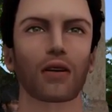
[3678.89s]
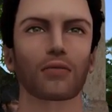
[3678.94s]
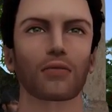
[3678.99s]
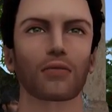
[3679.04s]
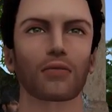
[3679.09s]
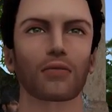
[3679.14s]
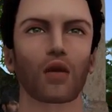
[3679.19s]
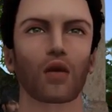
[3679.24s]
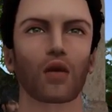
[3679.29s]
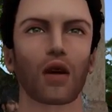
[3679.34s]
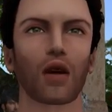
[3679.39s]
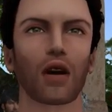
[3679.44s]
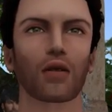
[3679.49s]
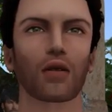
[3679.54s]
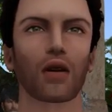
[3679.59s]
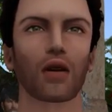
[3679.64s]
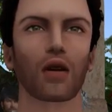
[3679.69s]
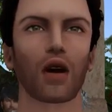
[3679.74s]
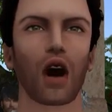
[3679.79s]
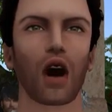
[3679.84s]
I'm
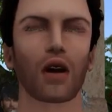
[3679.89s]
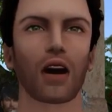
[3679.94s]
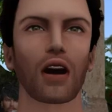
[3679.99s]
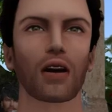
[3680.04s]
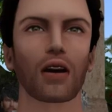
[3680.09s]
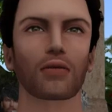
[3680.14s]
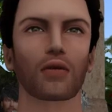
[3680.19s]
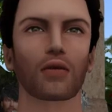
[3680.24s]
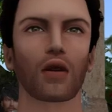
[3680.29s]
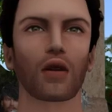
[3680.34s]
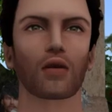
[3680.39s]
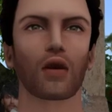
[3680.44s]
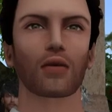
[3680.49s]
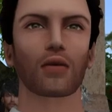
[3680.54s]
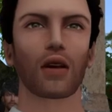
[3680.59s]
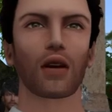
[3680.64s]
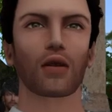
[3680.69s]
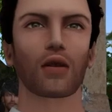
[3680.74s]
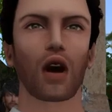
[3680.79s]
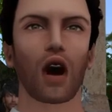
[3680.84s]
very happy to
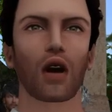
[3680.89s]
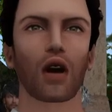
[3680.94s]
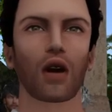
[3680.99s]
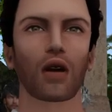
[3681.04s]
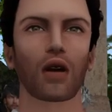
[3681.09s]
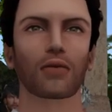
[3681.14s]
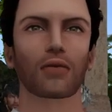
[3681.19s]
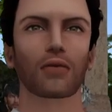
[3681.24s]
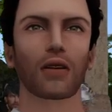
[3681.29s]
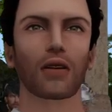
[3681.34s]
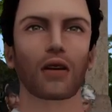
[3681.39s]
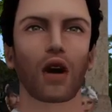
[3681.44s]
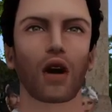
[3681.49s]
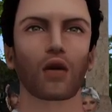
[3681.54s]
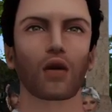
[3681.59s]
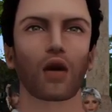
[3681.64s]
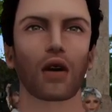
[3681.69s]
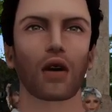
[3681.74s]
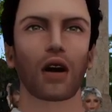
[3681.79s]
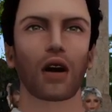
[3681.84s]
share with you, Gentle,
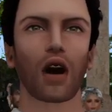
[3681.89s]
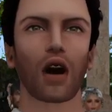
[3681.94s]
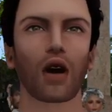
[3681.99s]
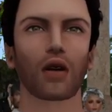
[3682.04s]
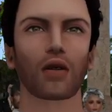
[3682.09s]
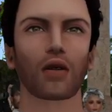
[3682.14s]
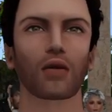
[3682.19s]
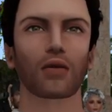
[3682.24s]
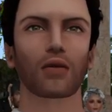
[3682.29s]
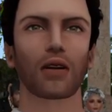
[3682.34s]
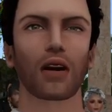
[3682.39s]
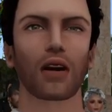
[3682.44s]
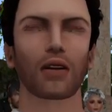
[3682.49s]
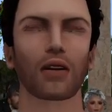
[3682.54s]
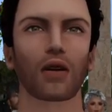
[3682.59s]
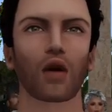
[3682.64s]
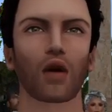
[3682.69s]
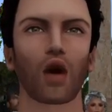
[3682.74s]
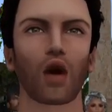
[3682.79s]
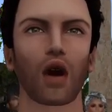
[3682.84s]
and you can
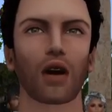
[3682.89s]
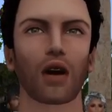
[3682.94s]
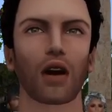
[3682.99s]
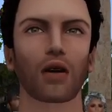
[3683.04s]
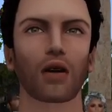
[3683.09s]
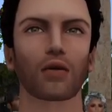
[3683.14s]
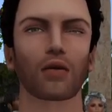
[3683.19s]
disseminate.